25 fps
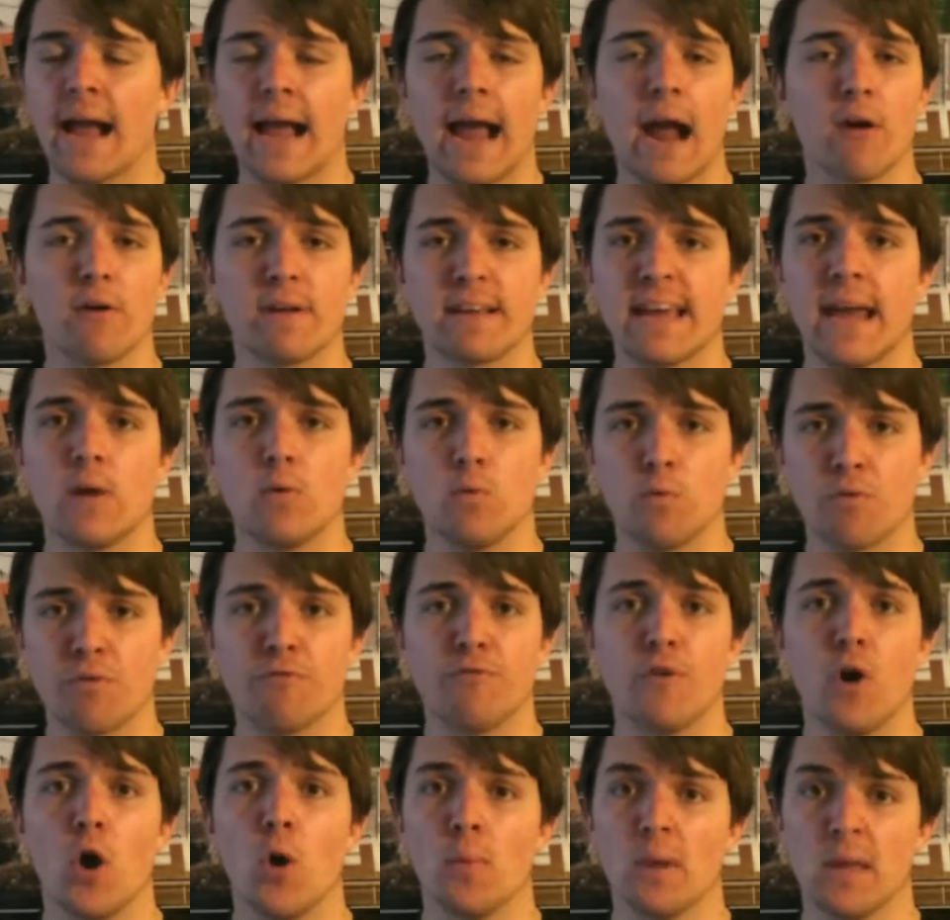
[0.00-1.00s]
Harry Kane was
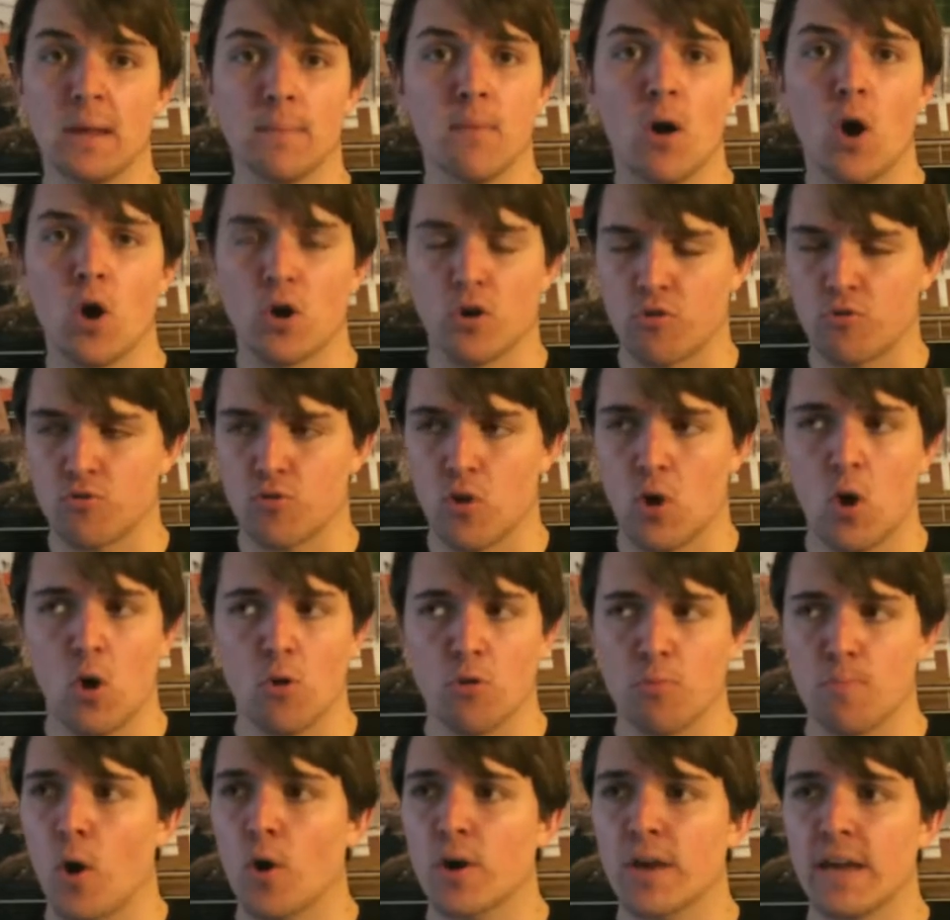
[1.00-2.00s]
firmly in Marcus
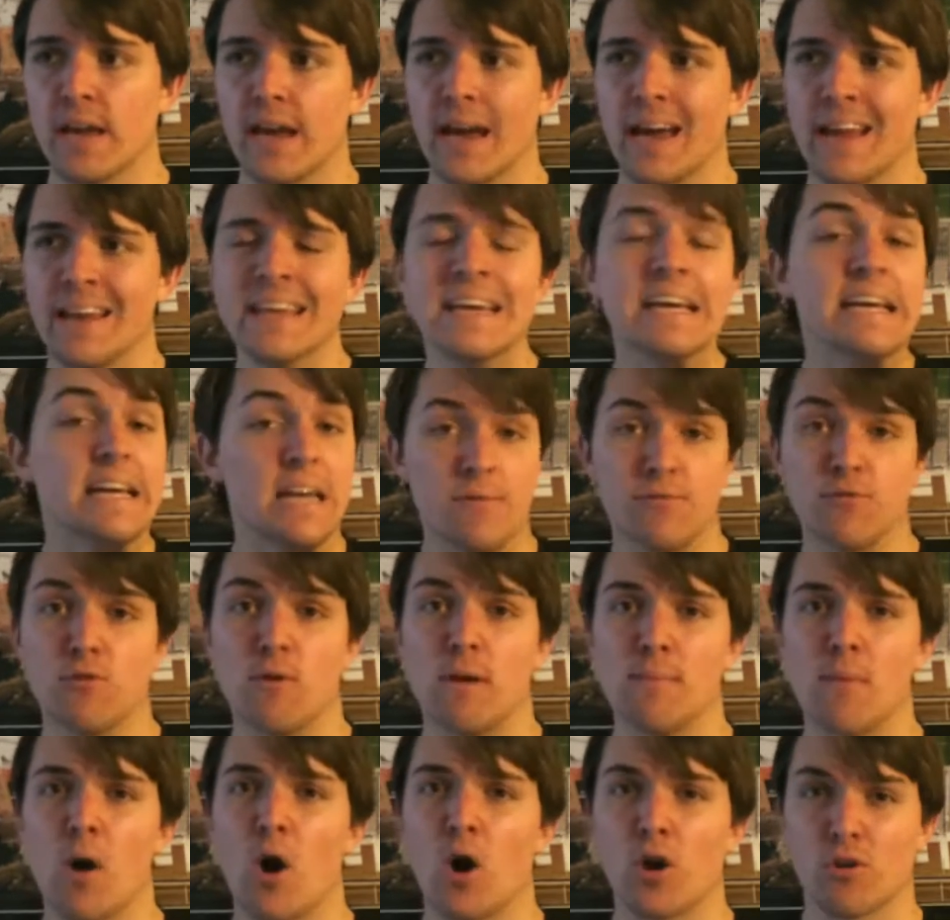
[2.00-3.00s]
Rojo's pocket, and if
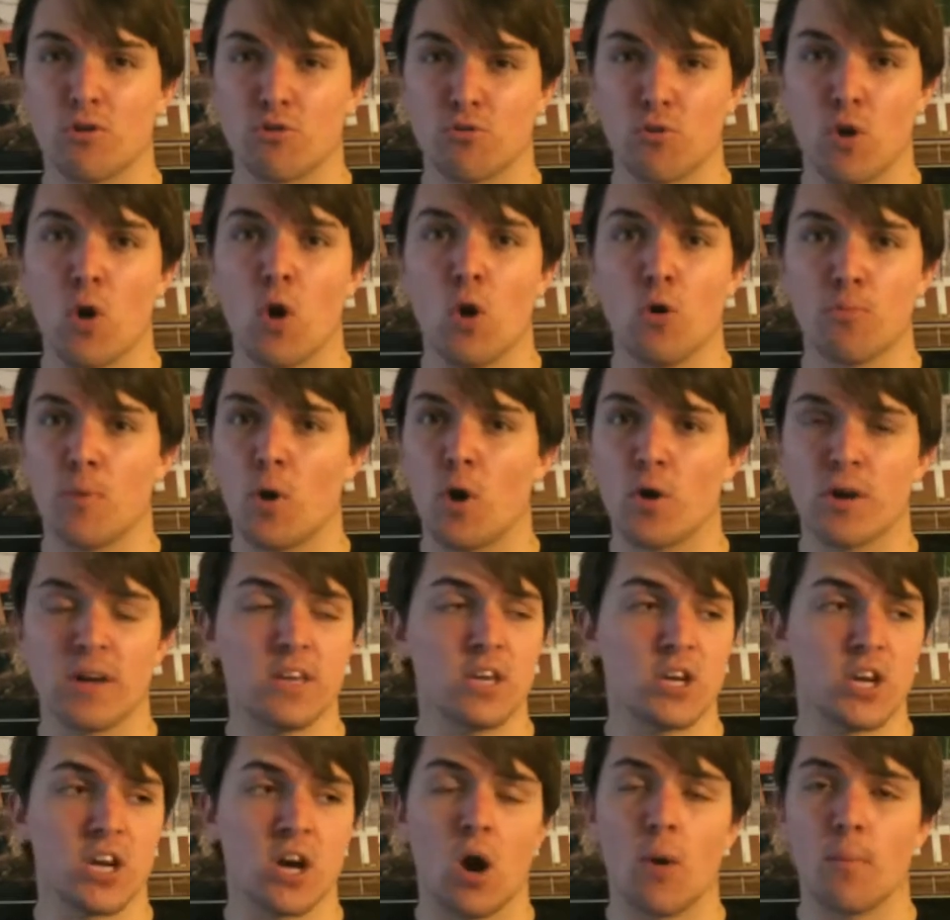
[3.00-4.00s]
you're in Marcus Rojo's
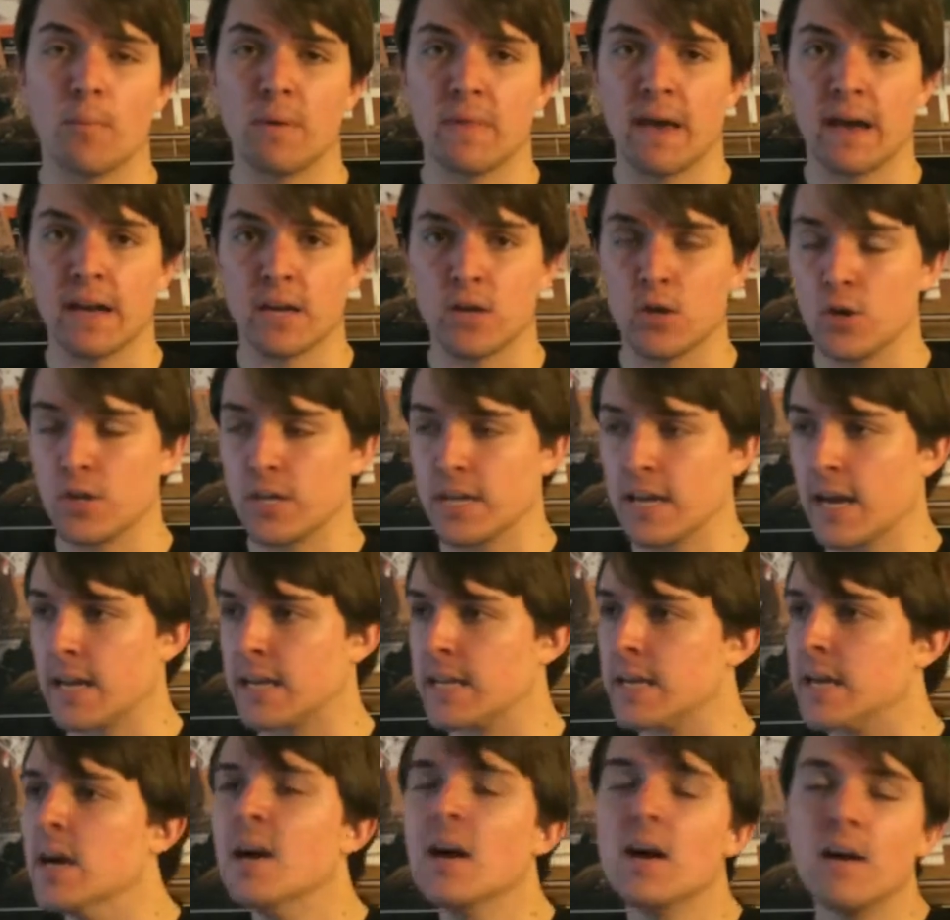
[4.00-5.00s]
pocket, you can't be that good,
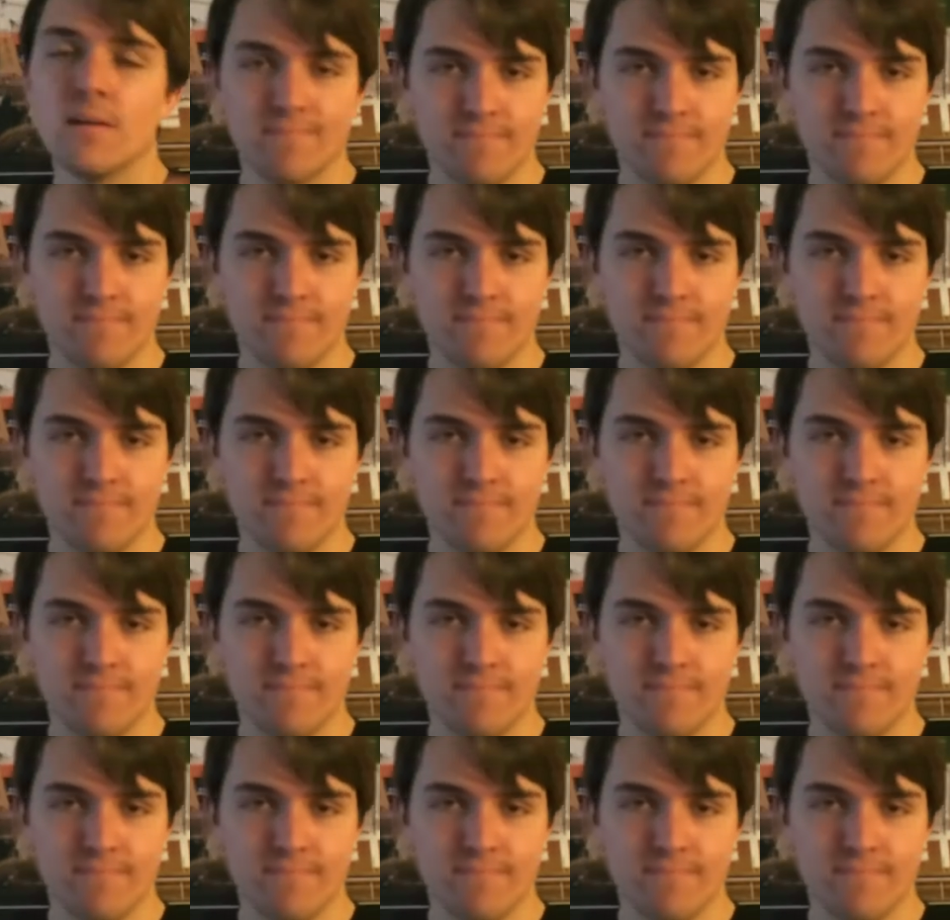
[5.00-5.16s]
can you?